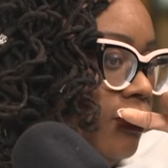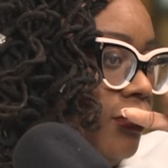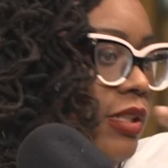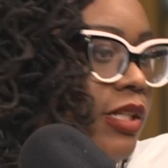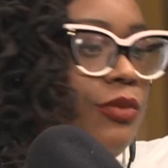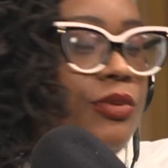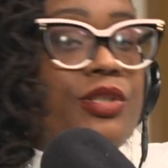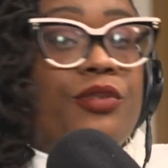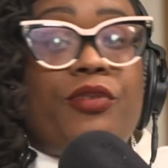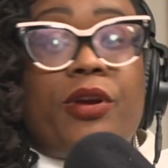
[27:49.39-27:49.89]

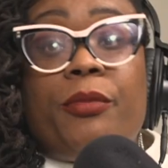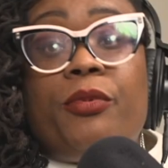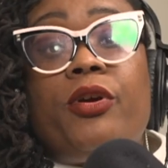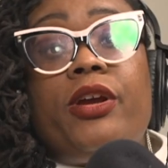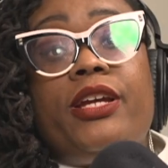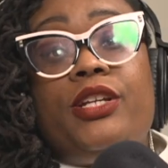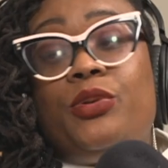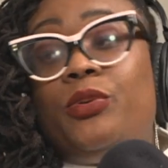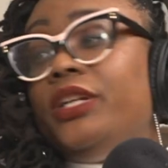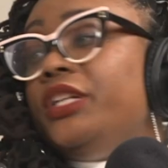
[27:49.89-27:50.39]
It was
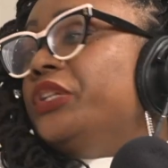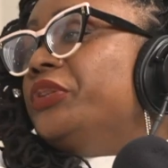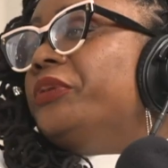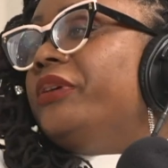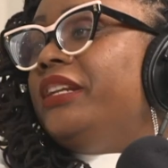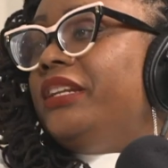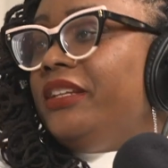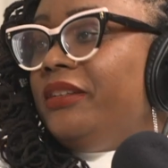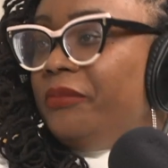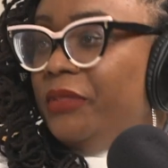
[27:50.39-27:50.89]
February
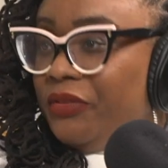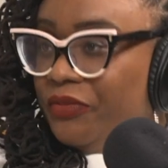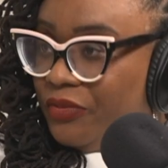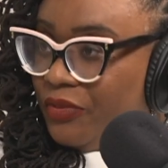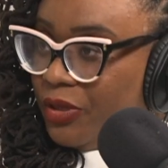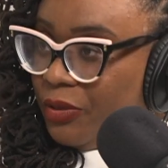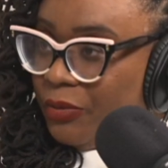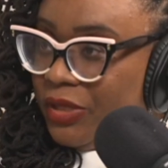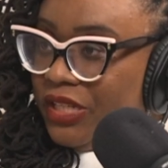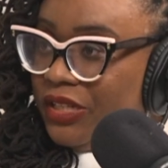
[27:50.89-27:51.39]
2020
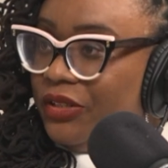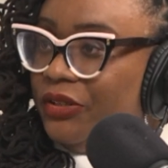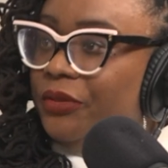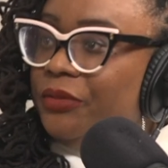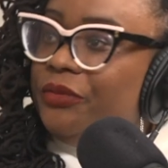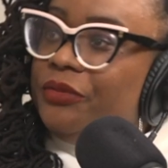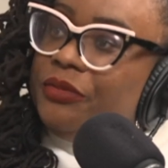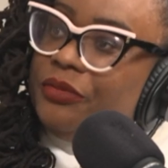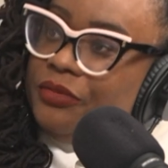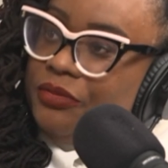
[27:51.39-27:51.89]
before we
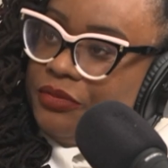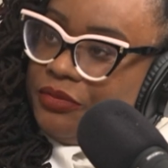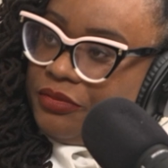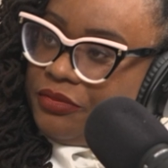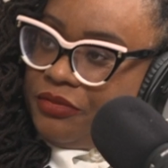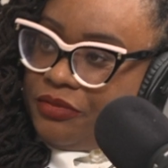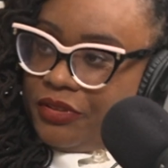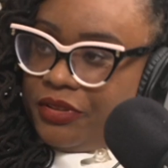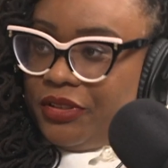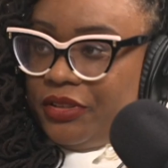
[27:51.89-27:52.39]
knew
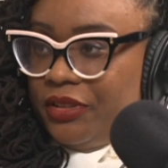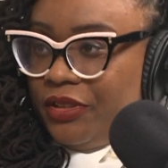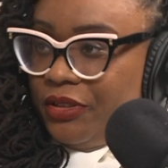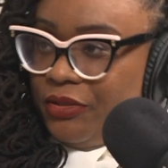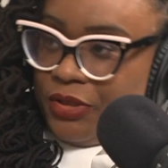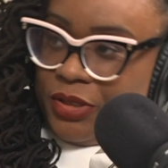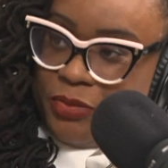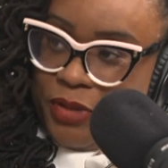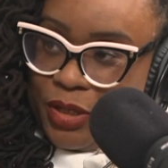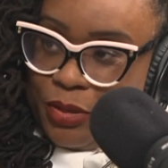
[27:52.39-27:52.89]
it
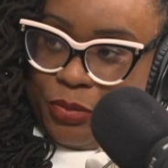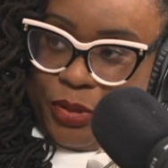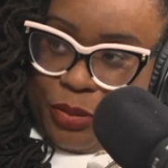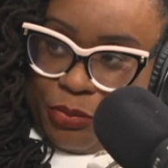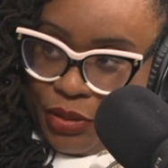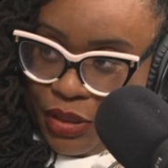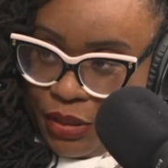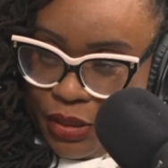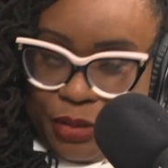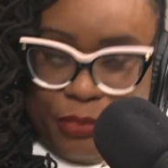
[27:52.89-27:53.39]
was about to be a
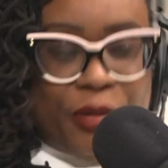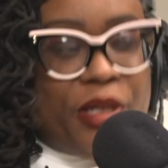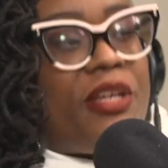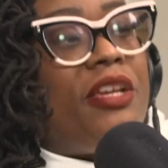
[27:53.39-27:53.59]
pandemic.